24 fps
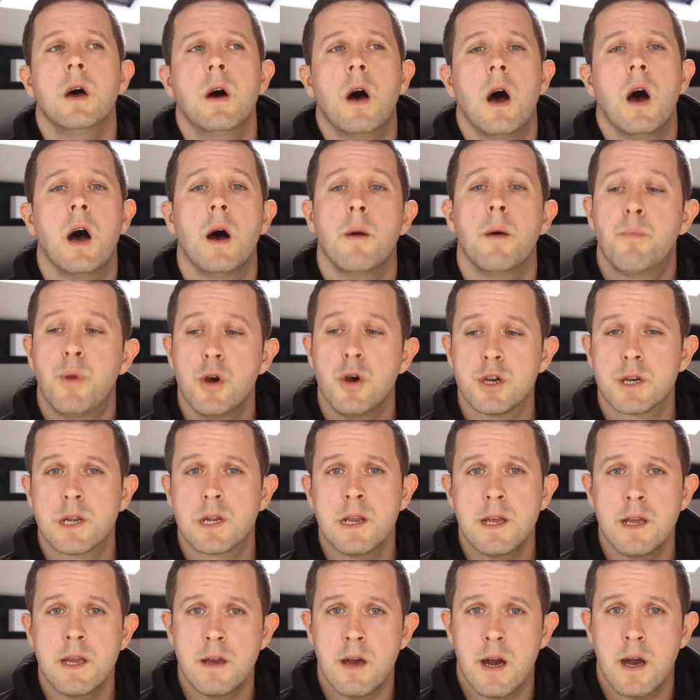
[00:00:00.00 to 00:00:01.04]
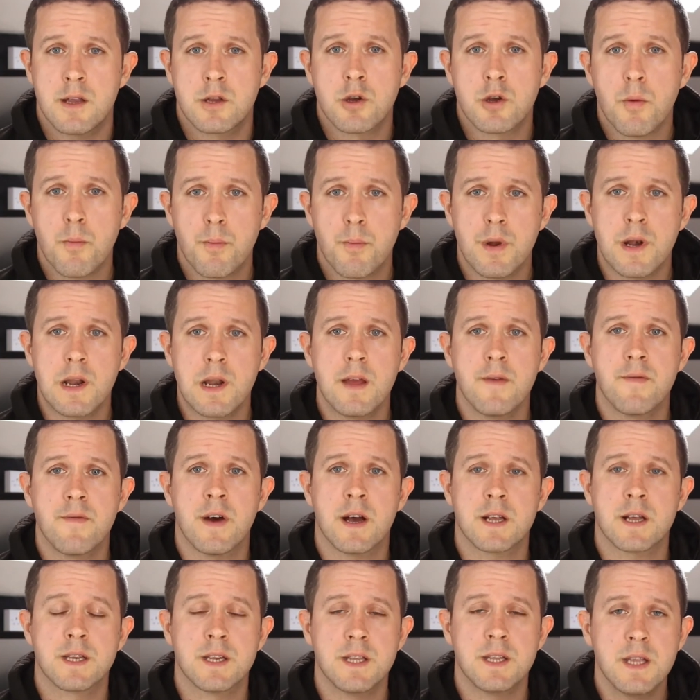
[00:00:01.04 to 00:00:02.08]
Personally, I don't believe
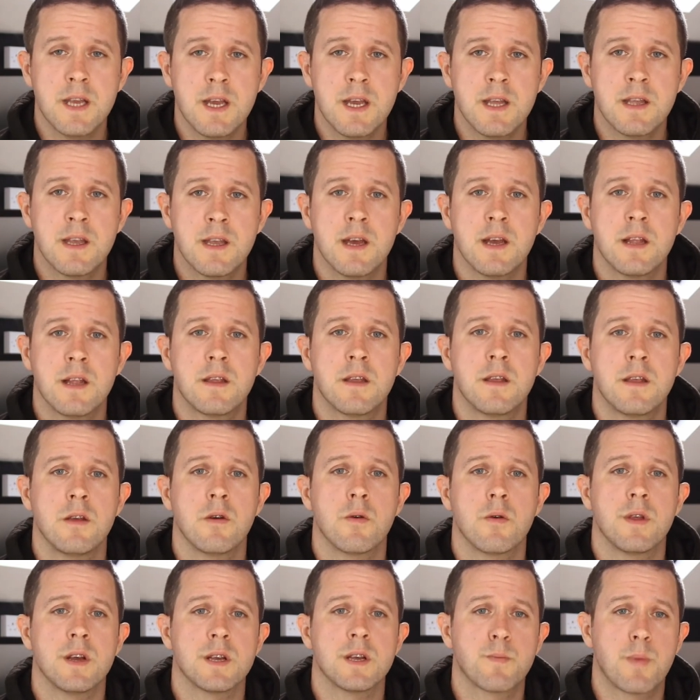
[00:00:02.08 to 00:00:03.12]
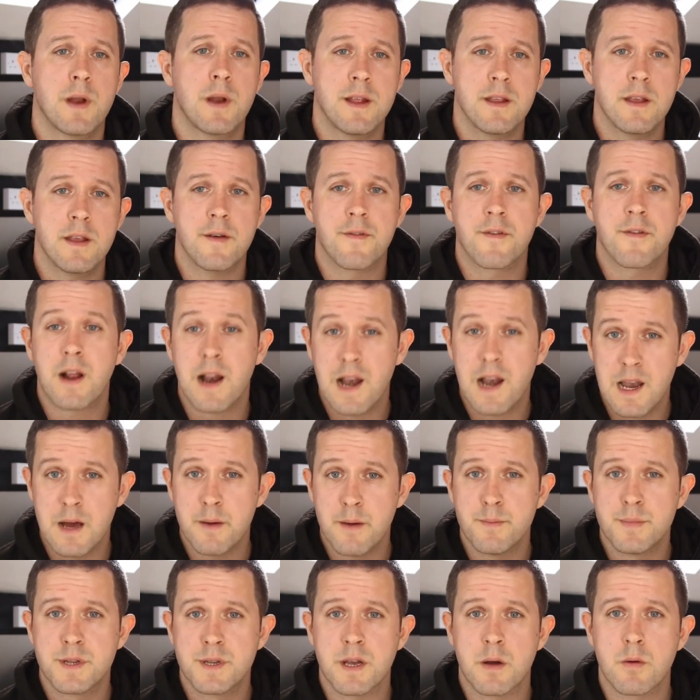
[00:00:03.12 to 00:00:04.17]
that's needed. There's plenty of
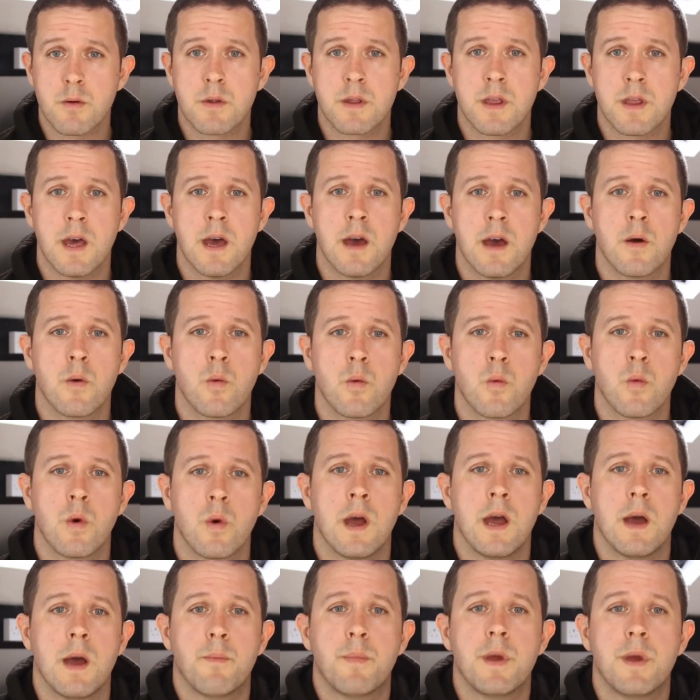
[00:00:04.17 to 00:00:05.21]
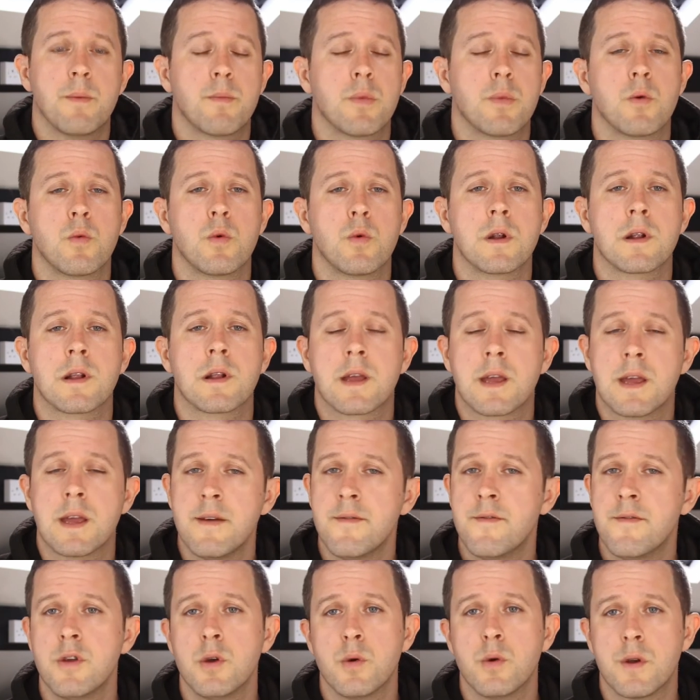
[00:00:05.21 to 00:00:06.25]
clubs out there where people will
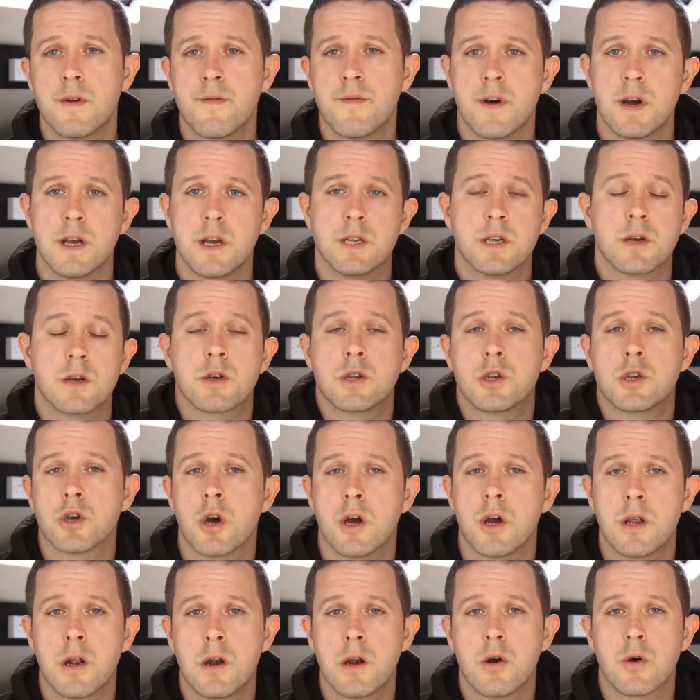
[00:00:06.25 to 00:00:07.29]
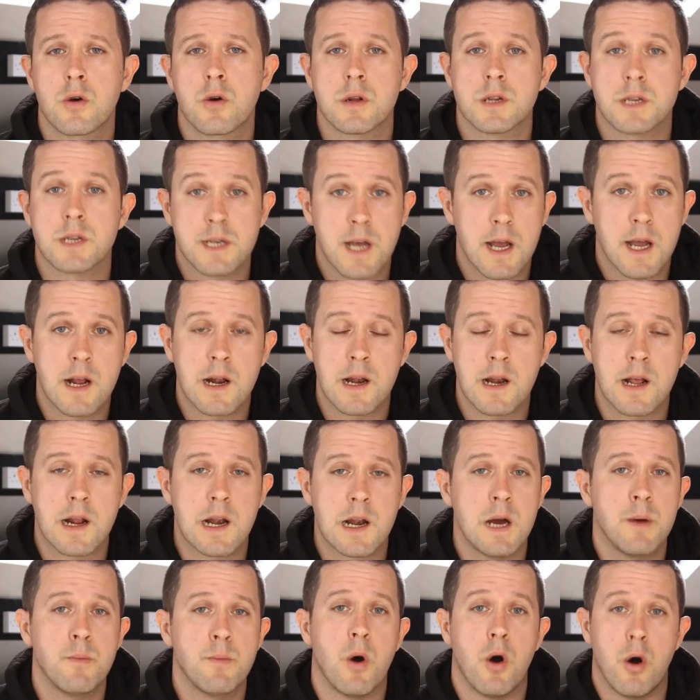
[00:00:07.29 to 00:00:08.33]
give you advice. You could join a local cycling
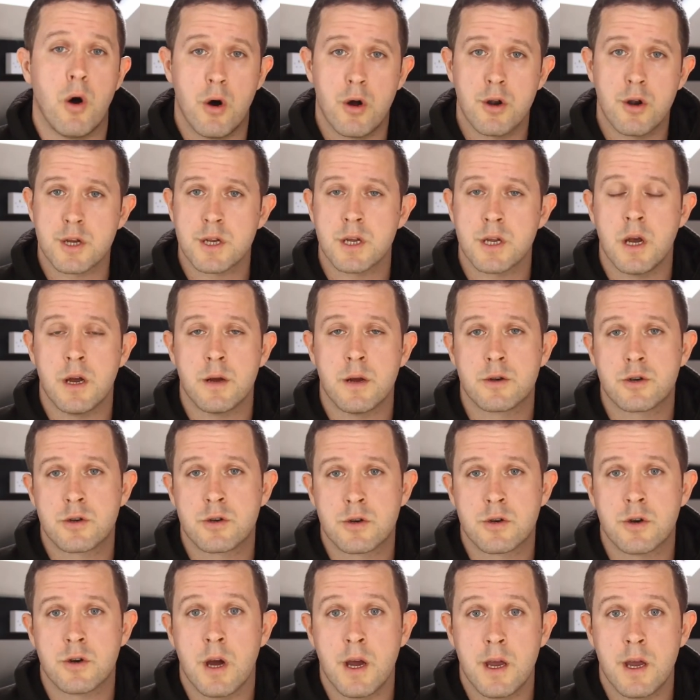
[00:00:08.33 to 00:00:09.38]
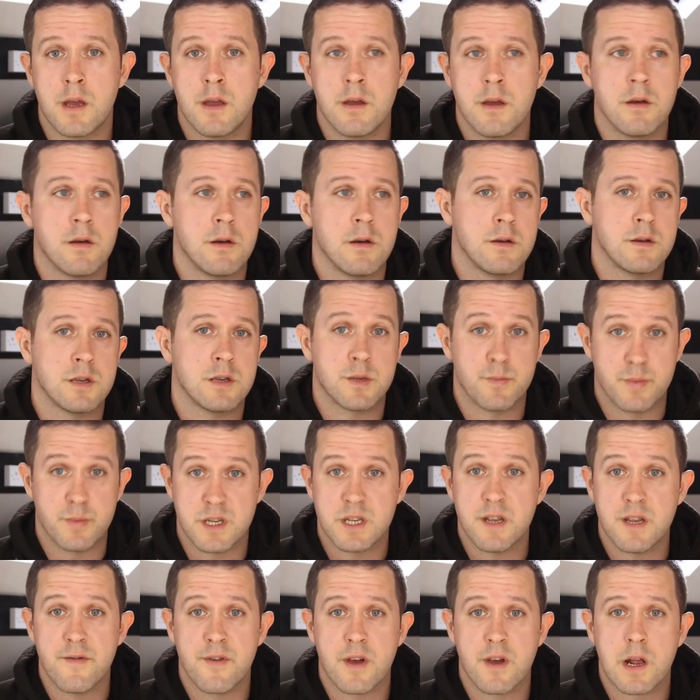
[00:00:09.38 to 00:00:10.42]
club or a
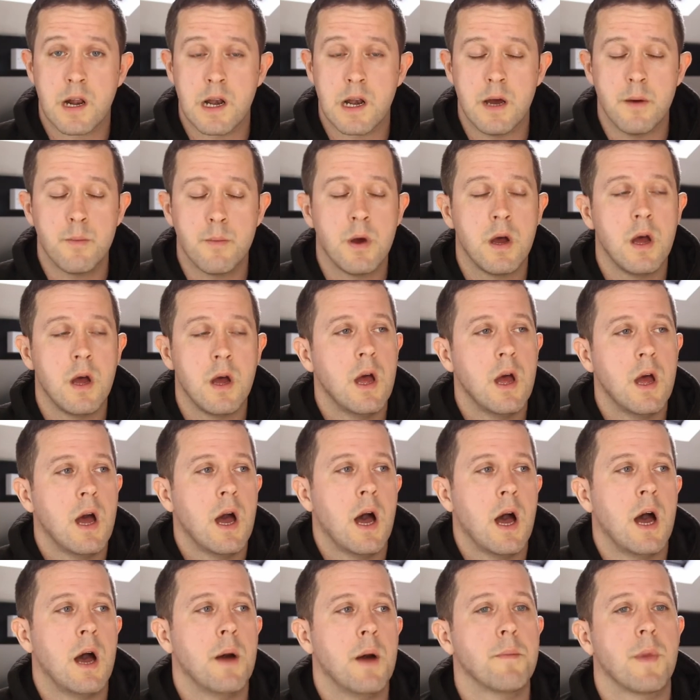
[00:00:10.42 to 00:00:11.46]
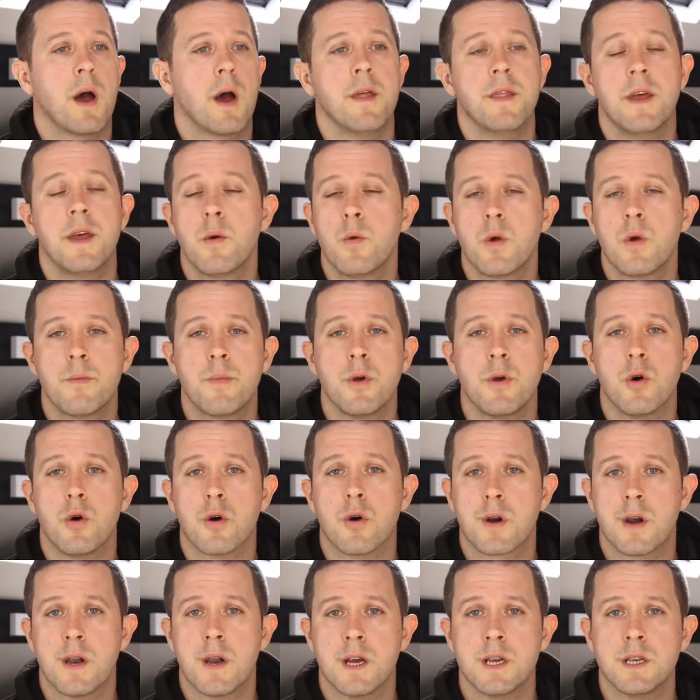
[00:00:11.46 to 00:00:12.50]
tri-specific club, and they will be
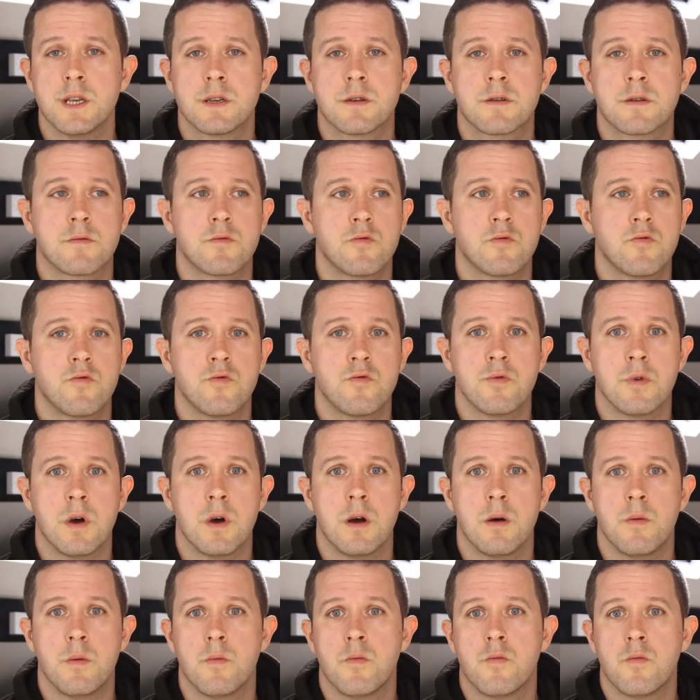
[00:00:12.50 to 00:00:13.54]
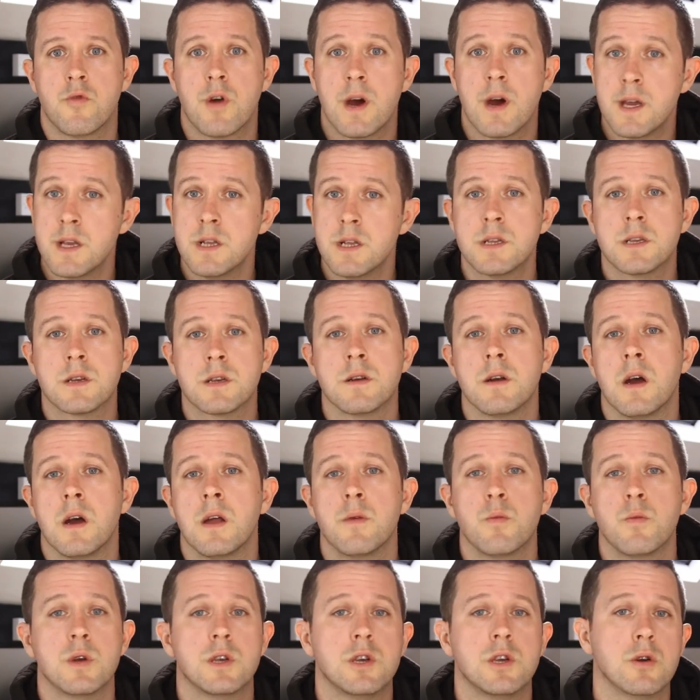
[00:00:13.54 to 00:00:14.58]
organised rides
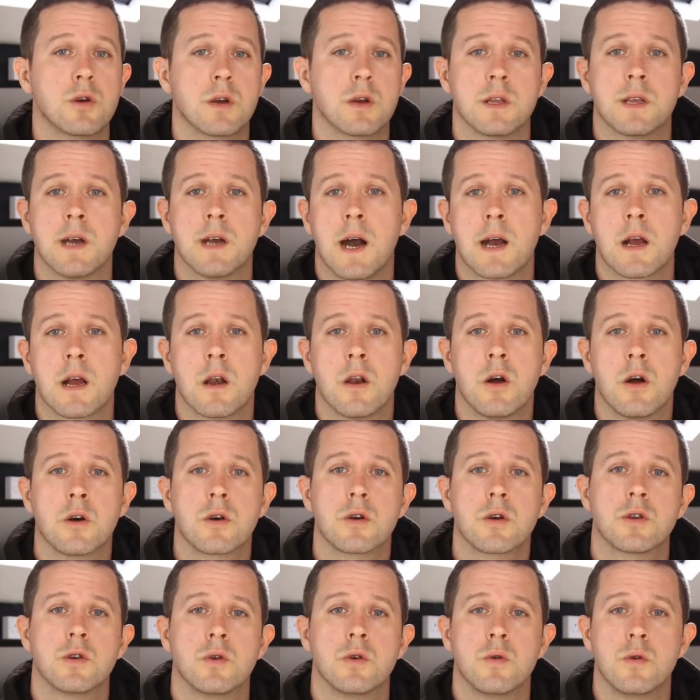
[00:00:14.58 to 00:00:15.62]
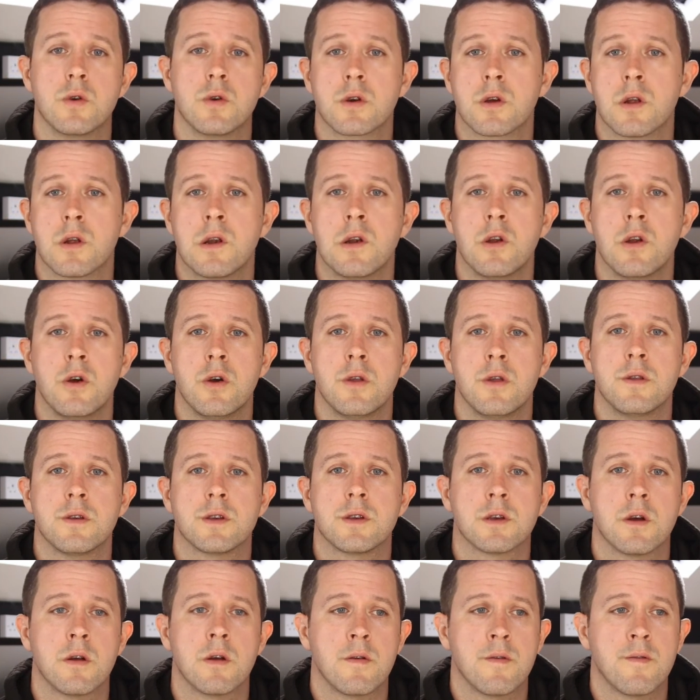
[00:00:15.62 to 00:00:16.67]
and which you can tag along to. You can learn the
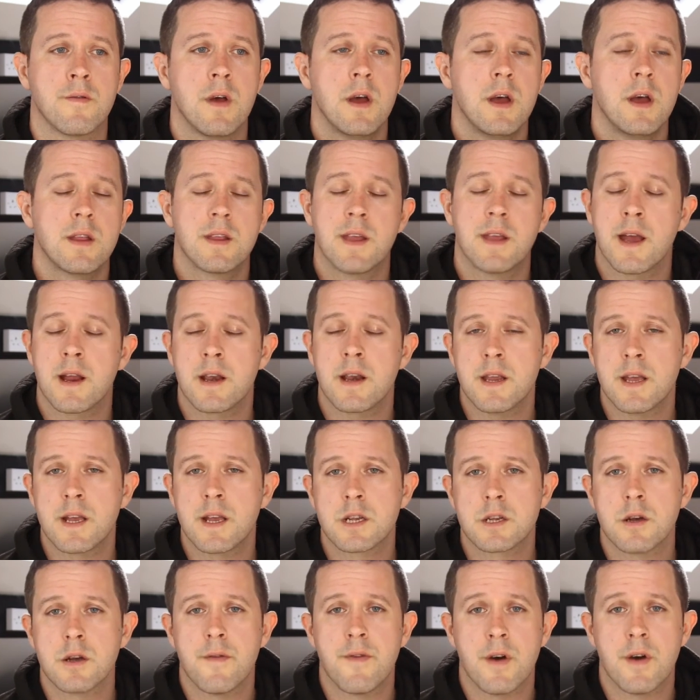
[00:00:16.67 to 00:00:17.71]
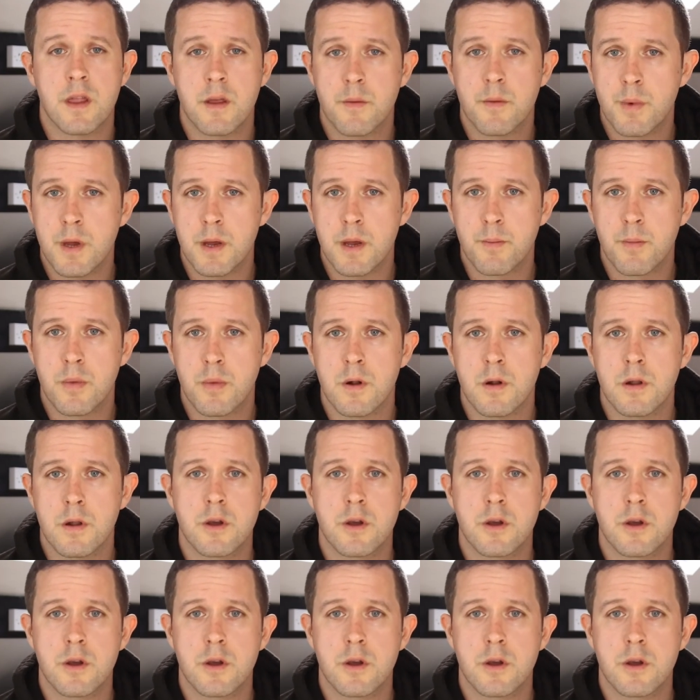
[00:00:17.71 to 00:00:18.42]
sort of techniques off other people.